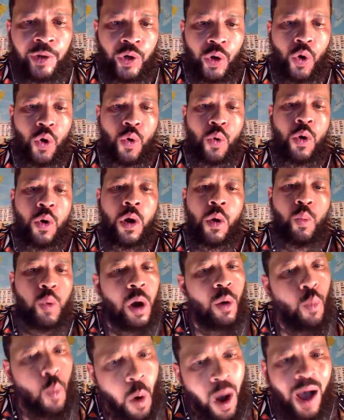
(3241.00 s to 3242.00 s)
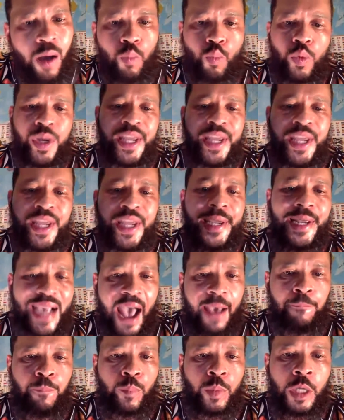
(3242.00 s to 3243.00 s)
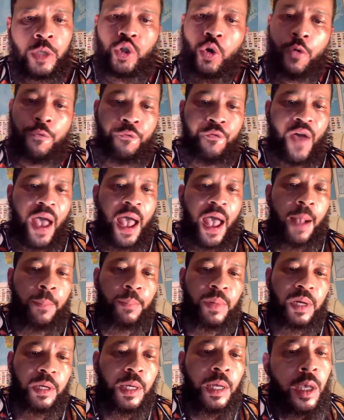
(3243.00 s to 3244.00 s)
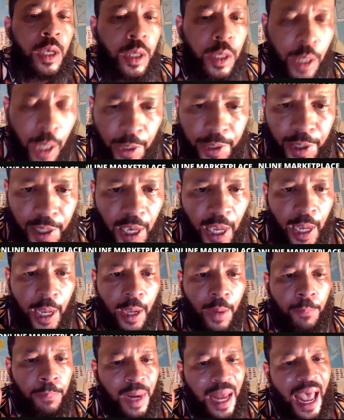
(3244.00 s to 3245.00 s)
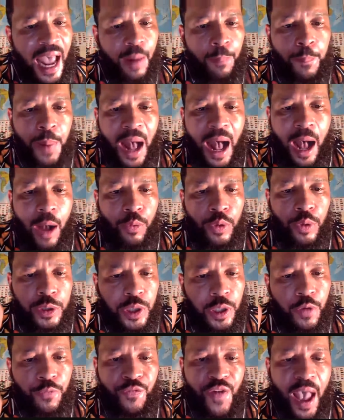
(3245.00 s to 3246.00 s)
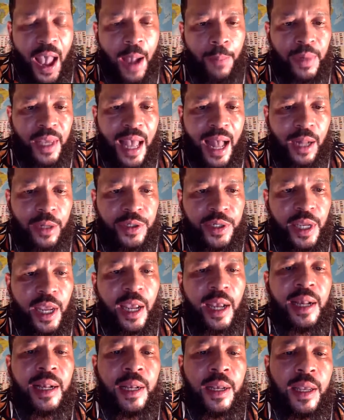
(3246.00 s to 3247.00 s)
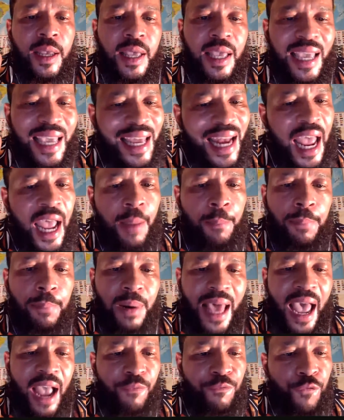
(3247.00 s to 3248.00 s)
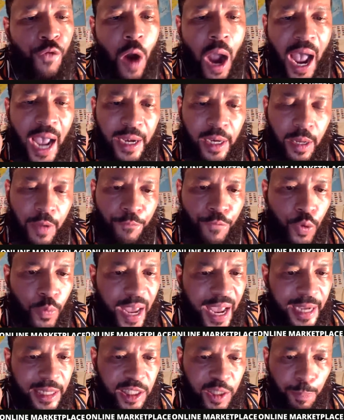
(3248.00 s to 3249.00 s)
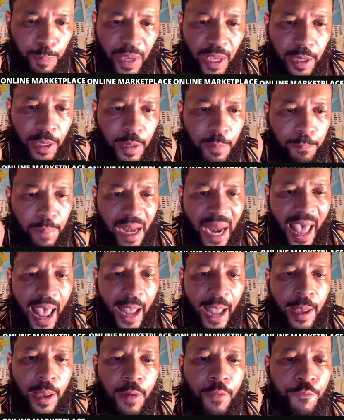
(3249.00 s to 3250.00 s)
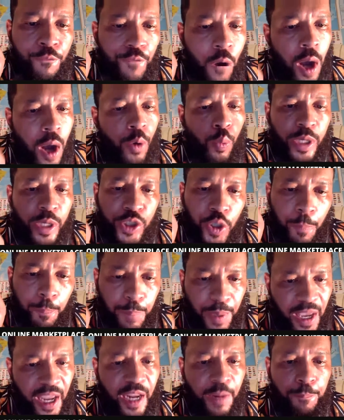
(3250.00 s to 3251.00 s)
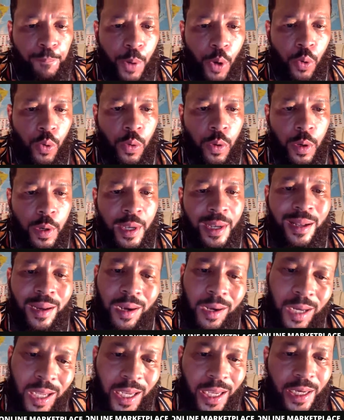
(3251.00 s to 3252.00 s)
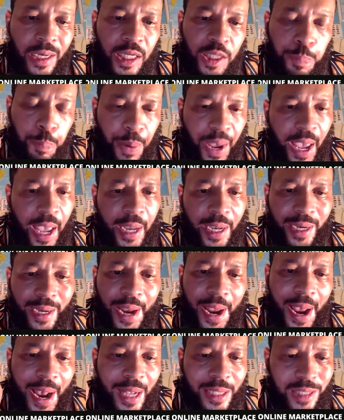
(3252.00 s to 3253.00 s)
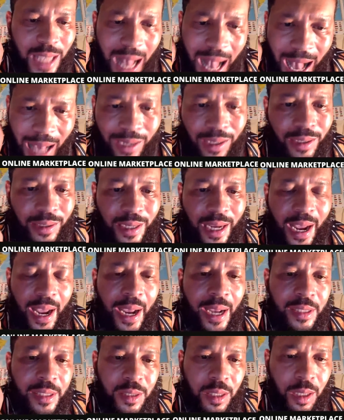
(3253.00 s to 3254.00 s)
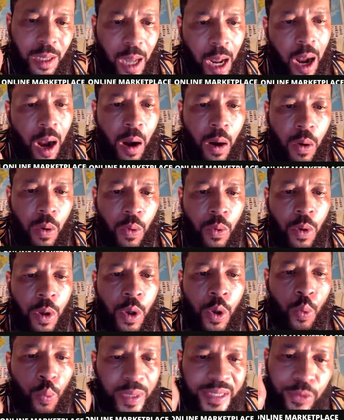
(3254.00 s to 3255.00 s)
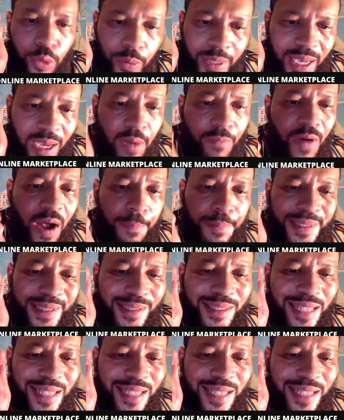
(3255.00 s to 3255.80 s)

do with what we got. So family, again, black power to the family out there. It ain't Black Friday if you ain't spending black. Fuck with your people. Leave these pagan ass holidays alone. When you give up these